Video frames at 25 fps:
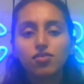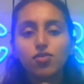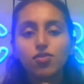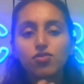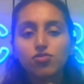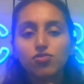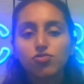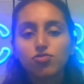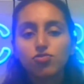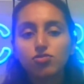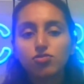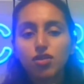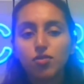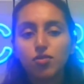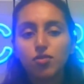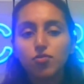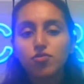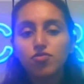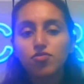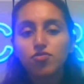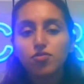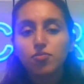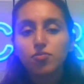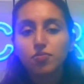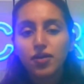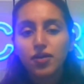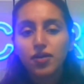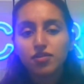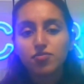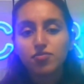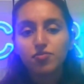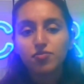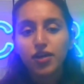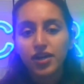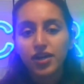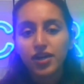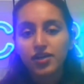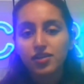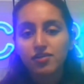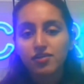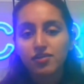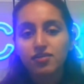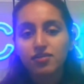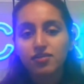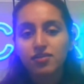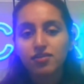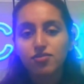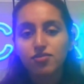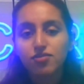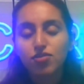also some of the best
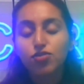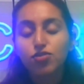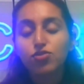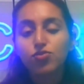practices or